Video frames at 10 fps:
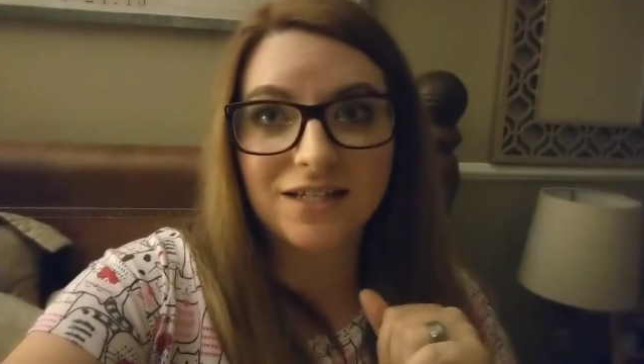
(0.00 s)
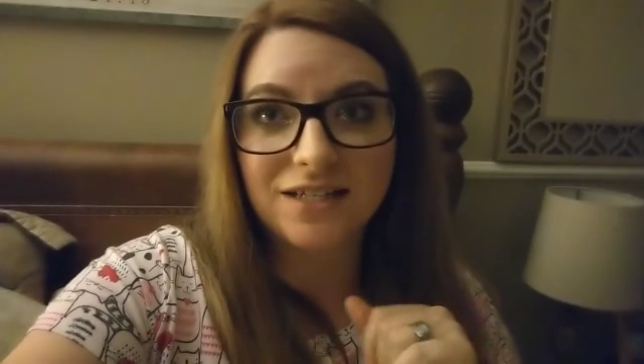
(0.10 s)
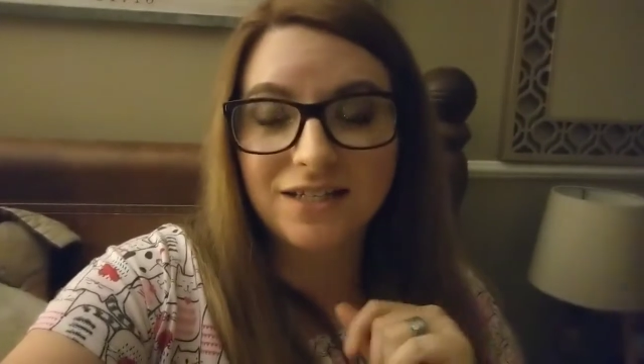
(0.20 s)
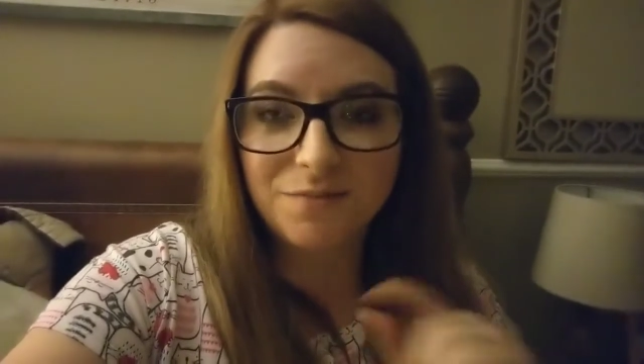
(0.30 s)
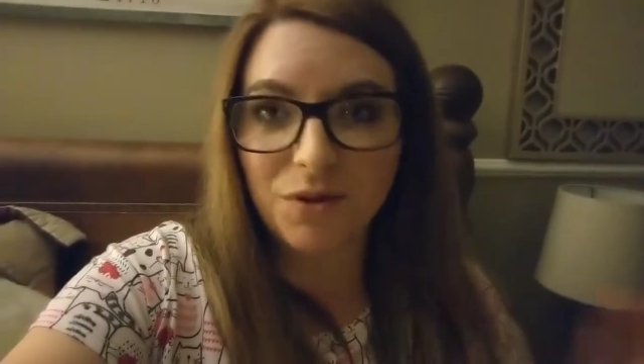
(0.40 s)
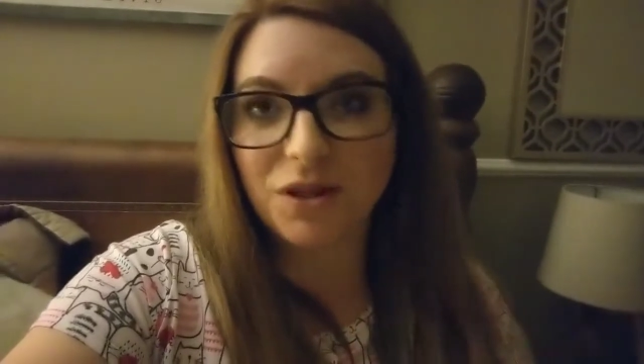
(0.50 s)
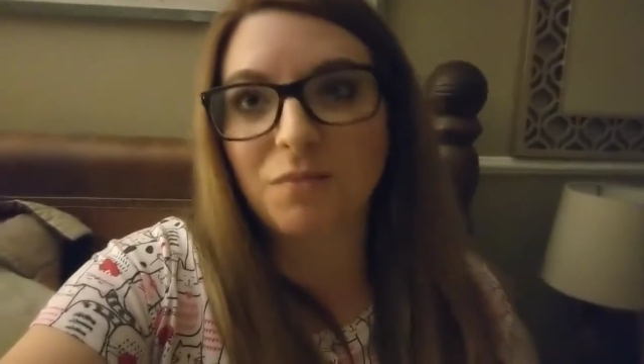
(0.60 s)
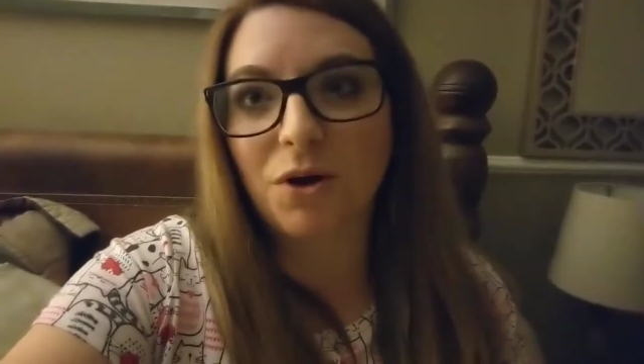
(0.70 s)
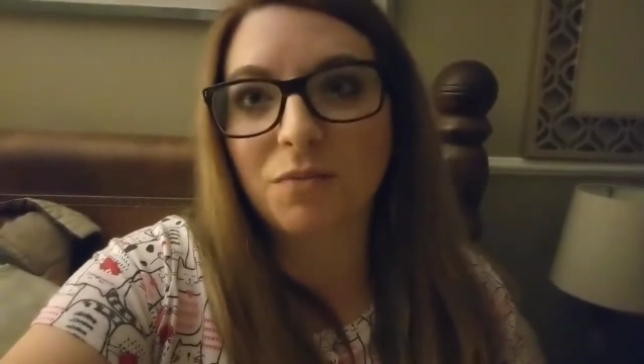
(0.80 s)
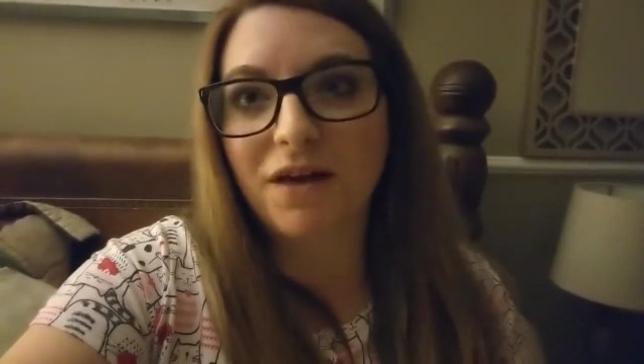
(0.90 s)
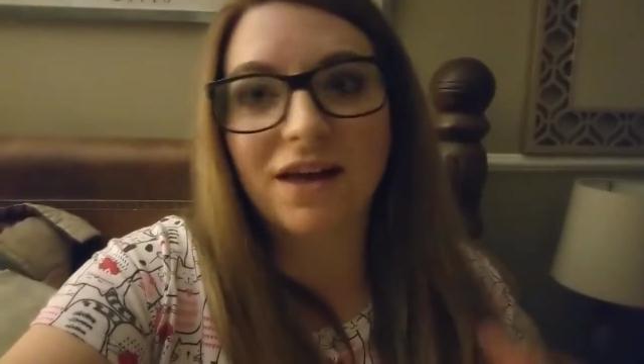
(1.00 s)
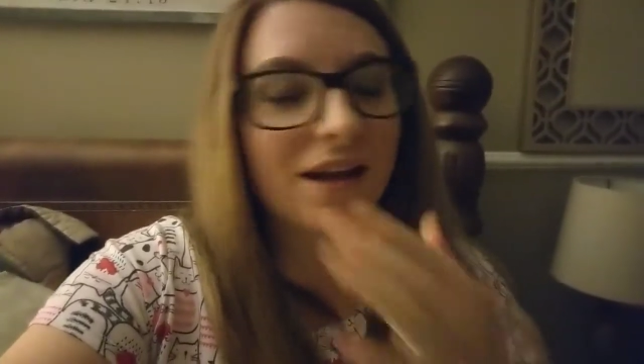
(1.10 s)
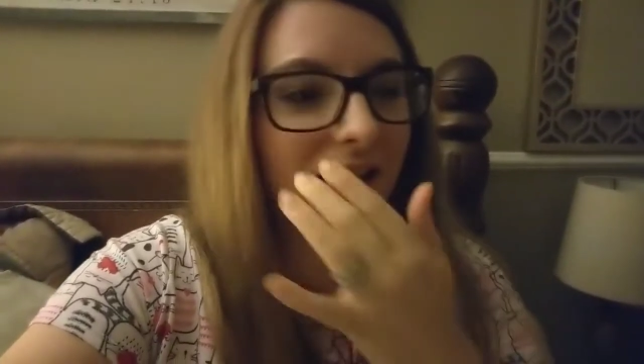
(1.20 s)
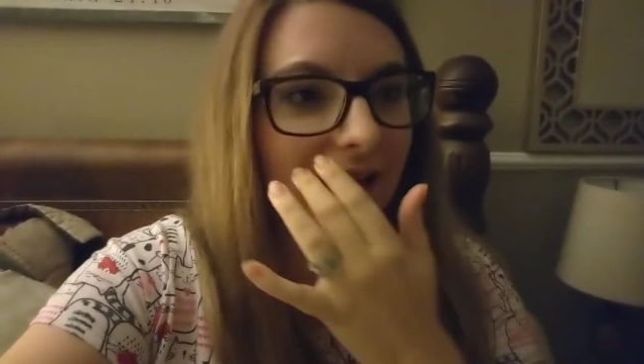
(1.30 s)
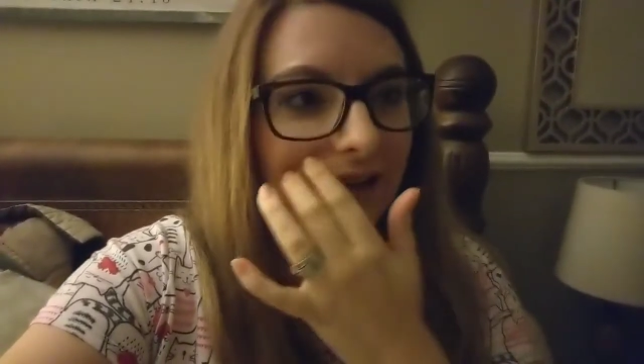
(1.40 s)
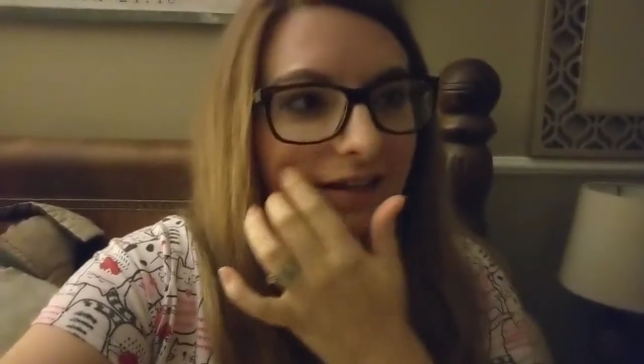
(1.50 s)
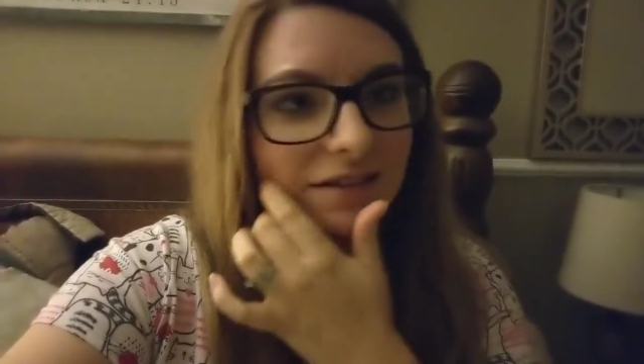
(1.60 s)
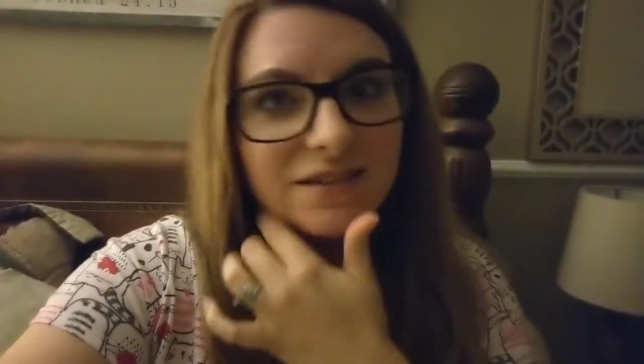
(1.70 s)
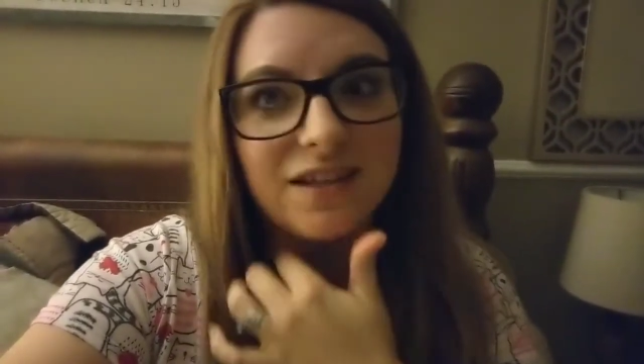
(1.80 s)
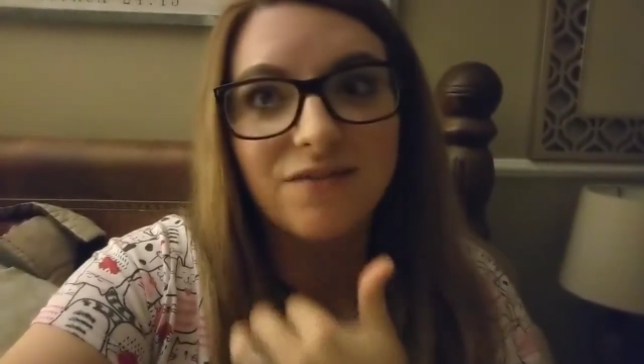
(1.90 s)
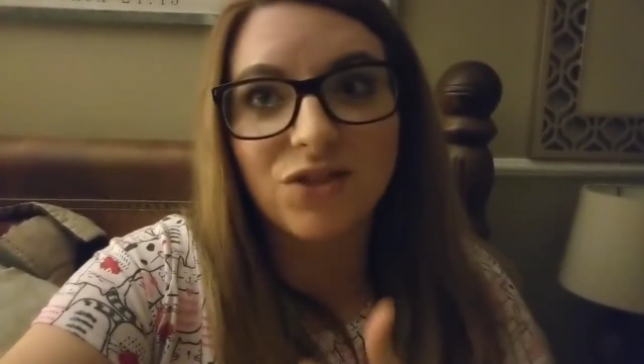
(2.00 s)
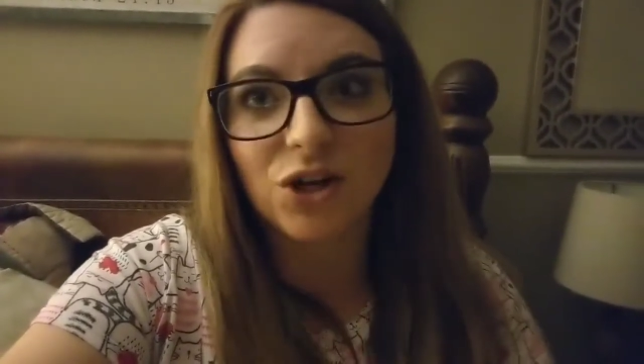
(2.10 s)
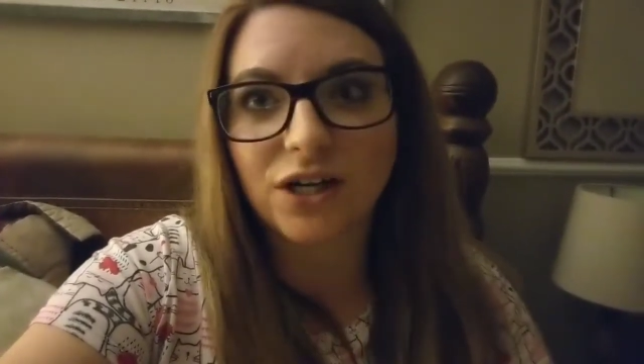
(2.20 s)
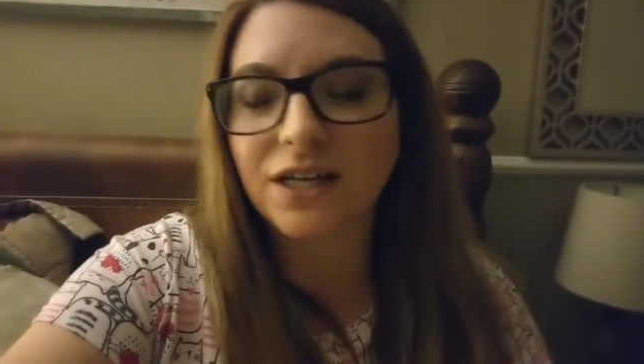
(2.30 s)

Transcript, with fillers: put them all to bed at like 7:30.